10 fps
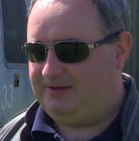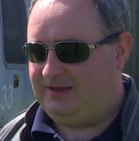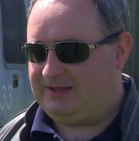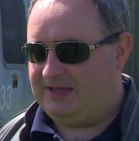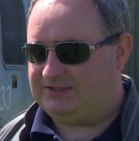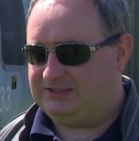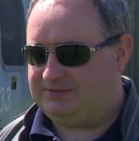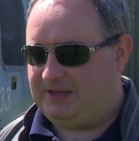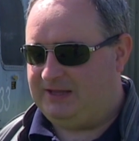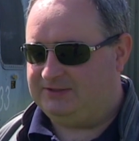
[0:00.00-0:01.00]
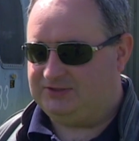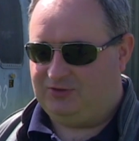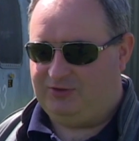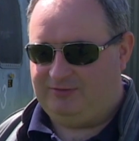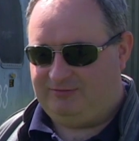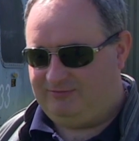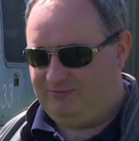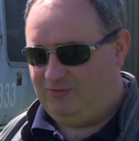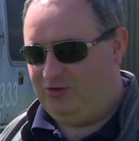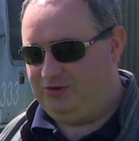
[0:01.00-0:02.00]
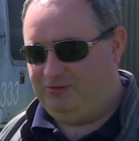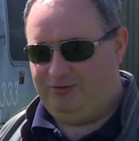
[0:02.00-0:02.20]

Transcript: i guess it depends on what your